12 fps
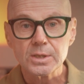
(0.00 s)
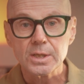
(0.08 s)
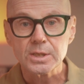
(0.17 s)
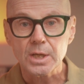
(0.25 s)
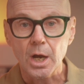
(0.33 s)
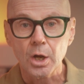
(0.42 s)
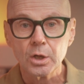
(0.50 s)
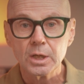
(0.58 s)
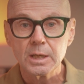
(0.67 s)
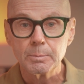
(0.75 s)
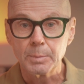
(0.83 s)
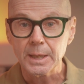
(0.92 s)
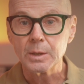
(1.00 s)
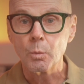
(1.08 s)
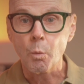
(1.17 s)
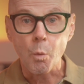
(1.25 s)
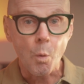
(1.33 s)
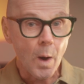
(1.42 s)
there's only
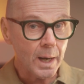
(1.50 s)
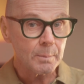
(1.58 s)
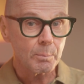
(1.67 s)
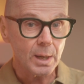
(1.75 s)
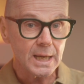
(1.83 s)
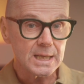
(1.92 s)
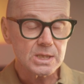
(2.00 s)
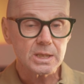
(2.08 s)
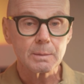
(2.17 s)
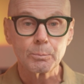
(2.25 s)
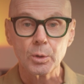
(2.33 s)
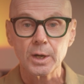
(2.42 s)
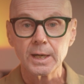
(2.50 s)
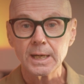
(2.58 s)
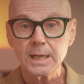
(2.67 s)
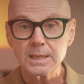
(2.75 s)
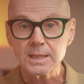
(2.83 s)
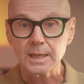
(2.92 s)
been one place to put an
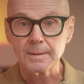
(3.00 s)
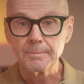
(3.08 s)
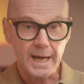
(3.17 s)
ending,